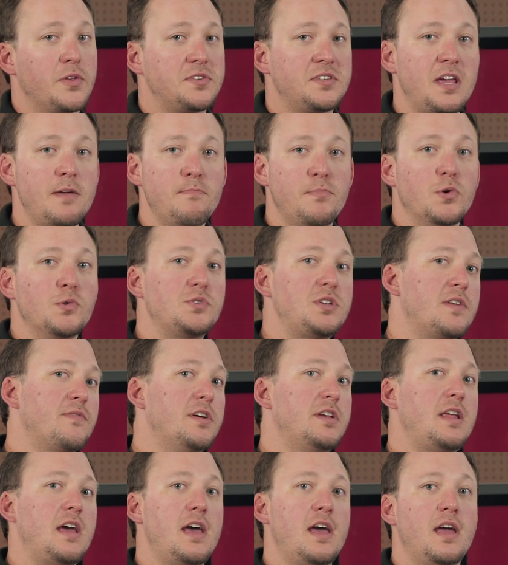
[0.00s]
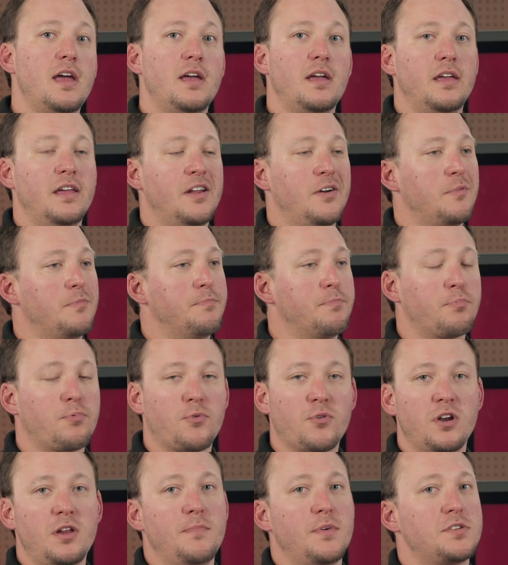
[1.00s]
the same boost every day, you know,
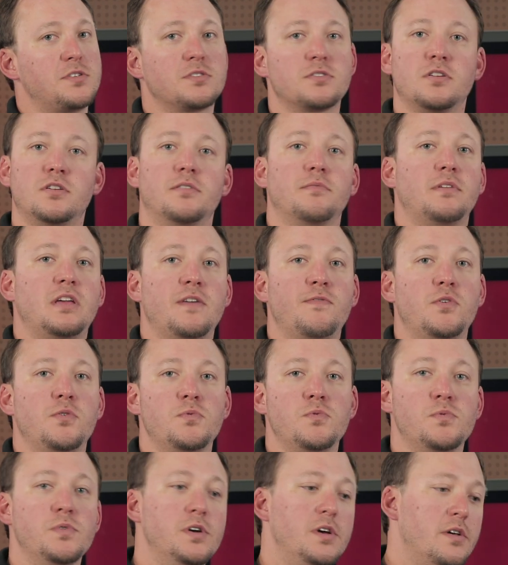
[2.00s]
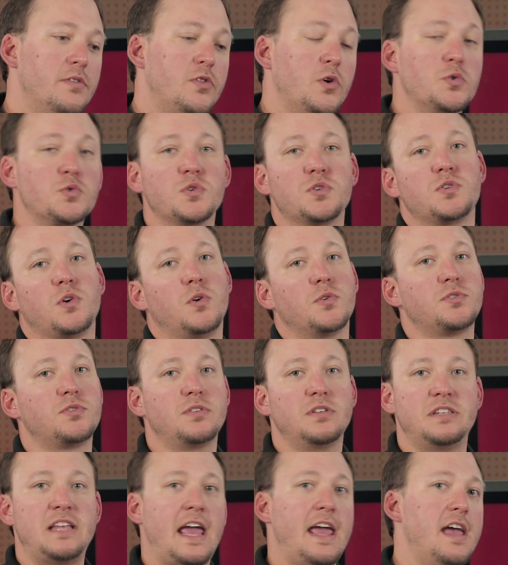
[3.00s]
pretty much is gonna give you those
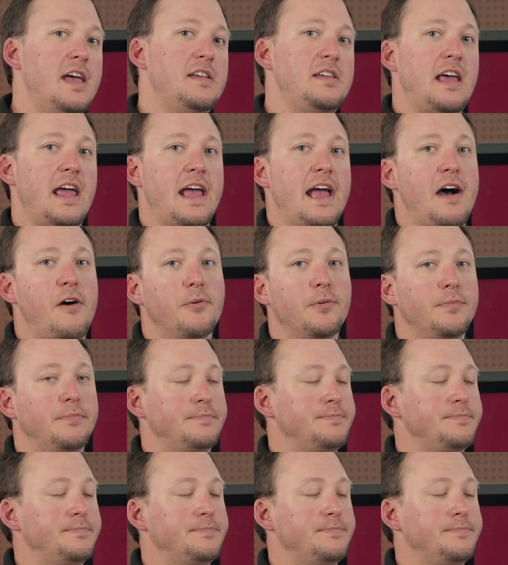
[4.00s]
results day in, day out.